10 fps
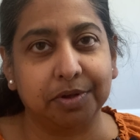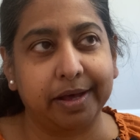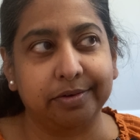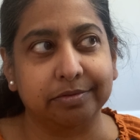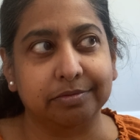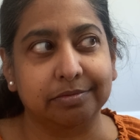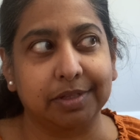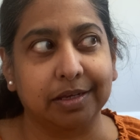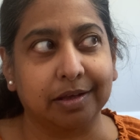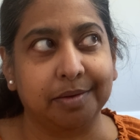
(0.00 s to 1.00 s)
I don't
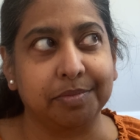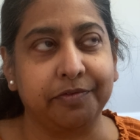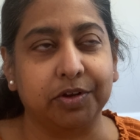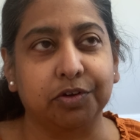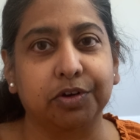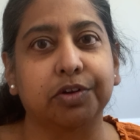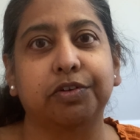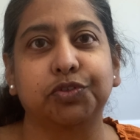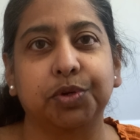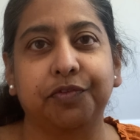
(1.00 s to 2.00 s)
think I'm even going to grow
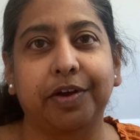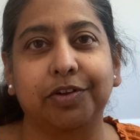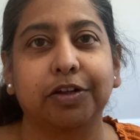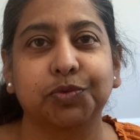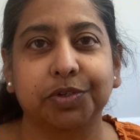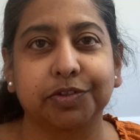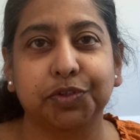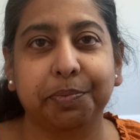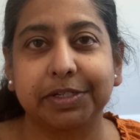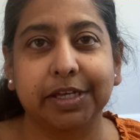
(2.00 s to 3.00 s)
$25 worth of
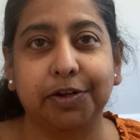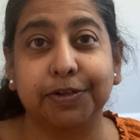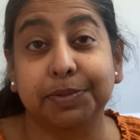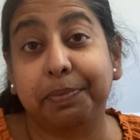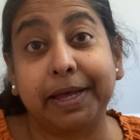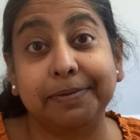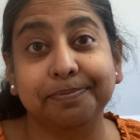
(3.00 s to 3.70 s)
sweet potatoes, but